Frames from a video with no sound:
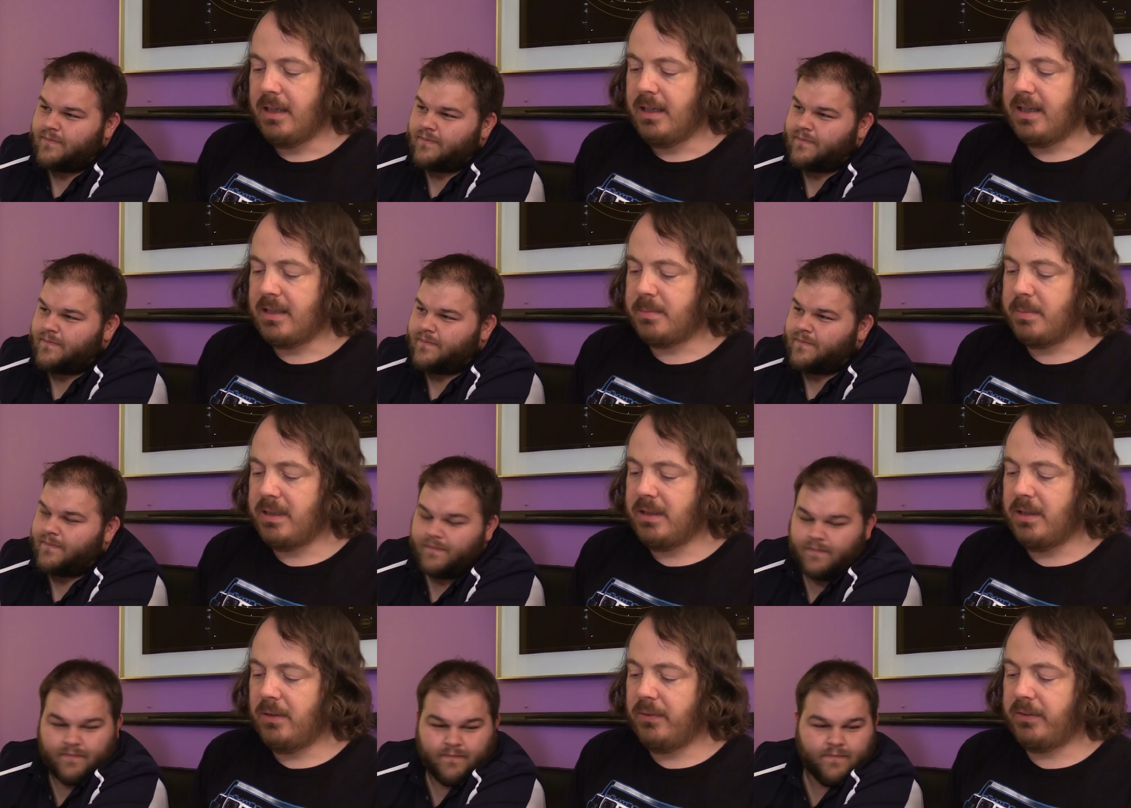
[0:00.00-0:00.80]
Speaker 1: It has
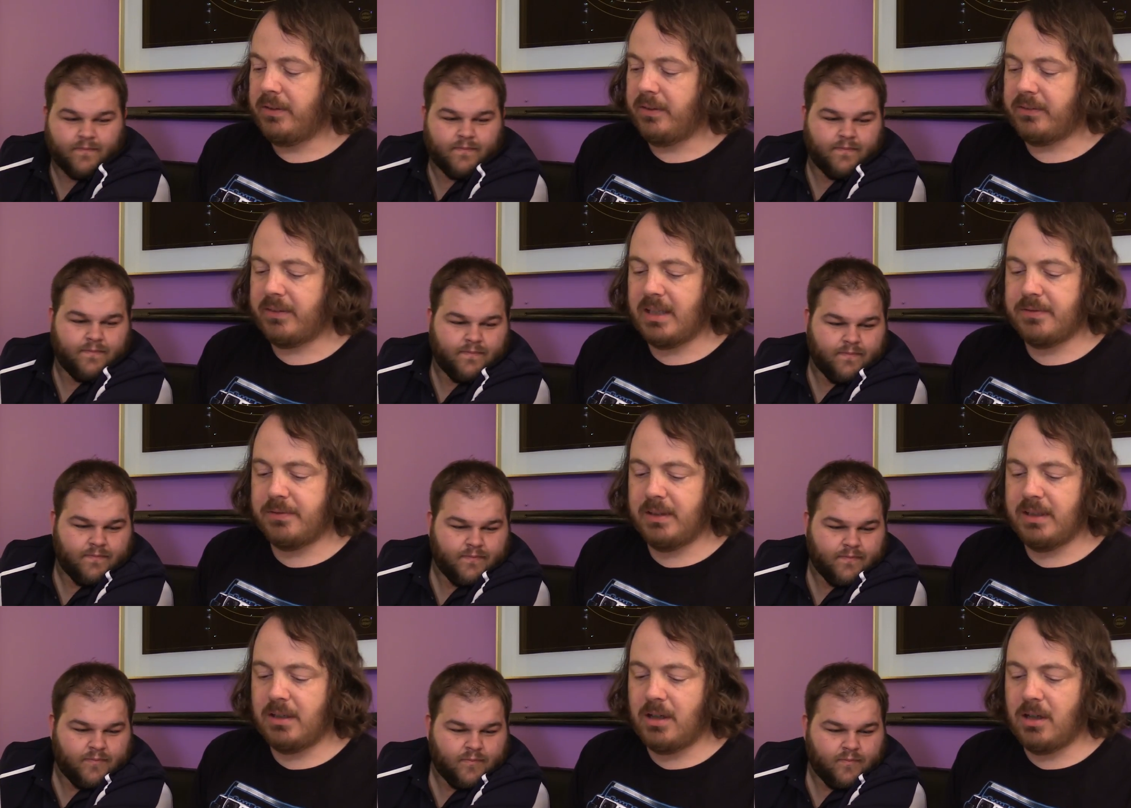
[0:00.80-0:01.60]
been used
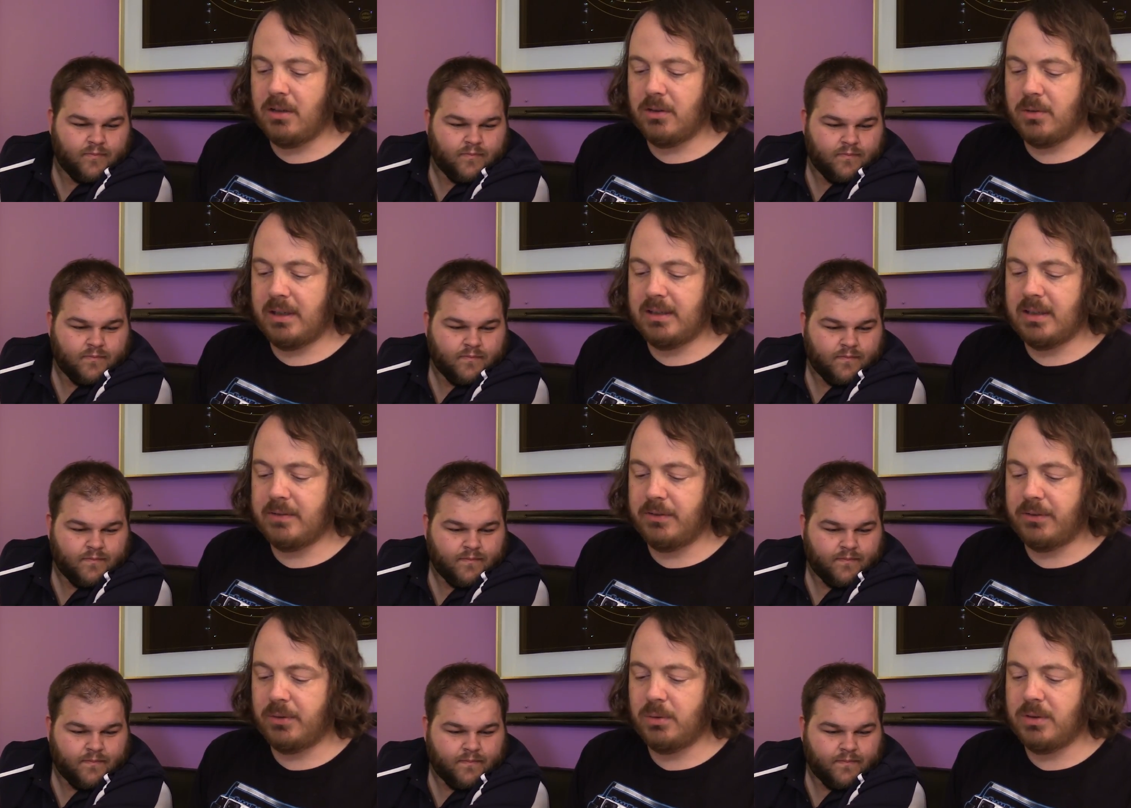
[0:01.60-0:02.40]
successfully in all grade
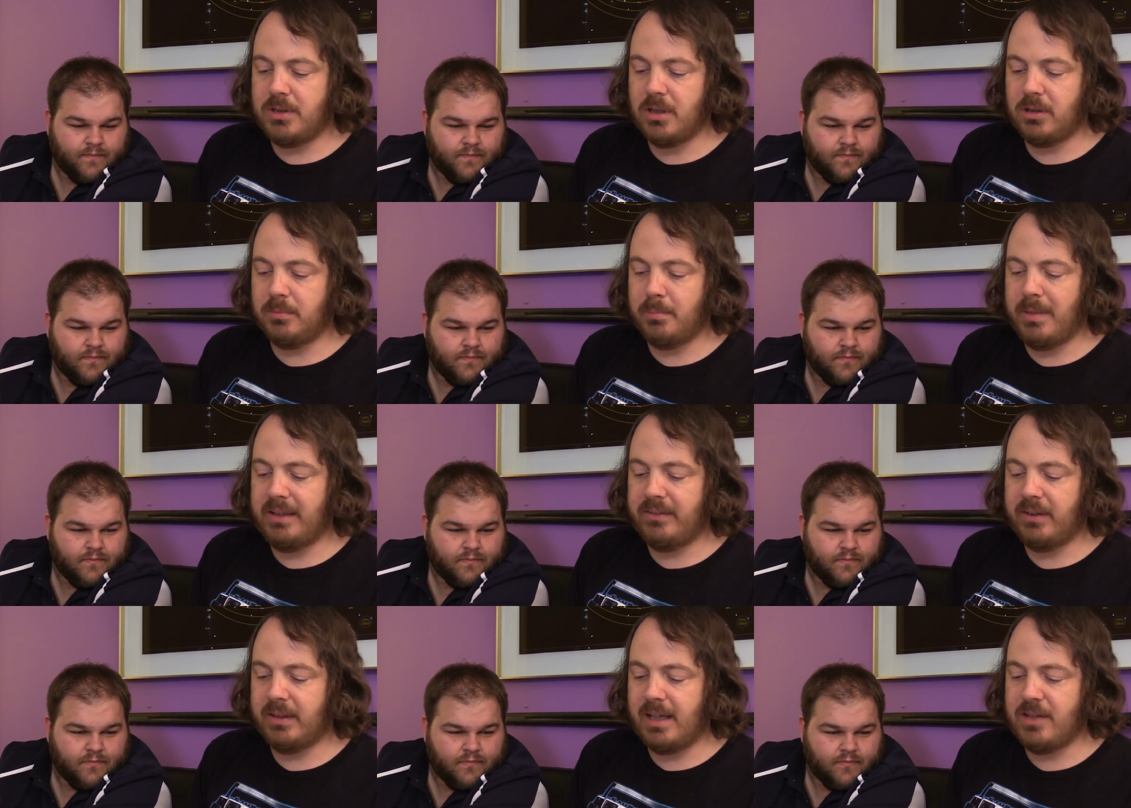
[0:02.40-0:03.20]
levels through adult
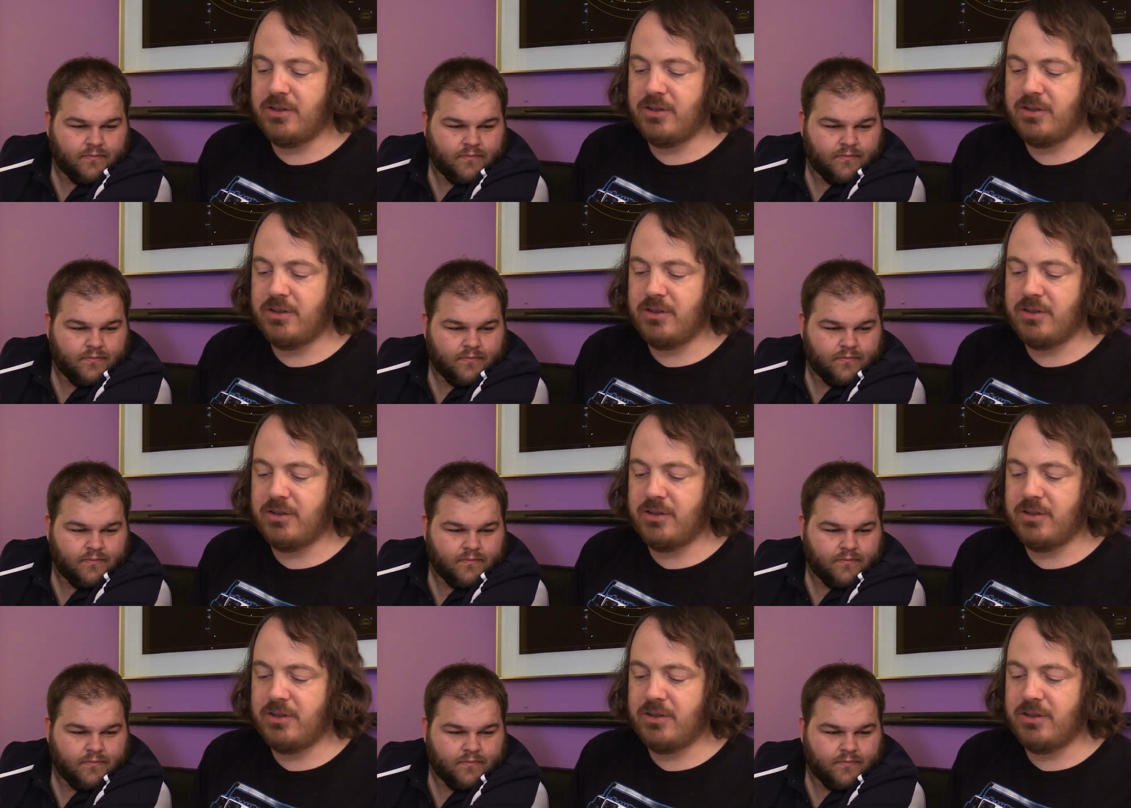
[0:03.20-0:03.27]
basic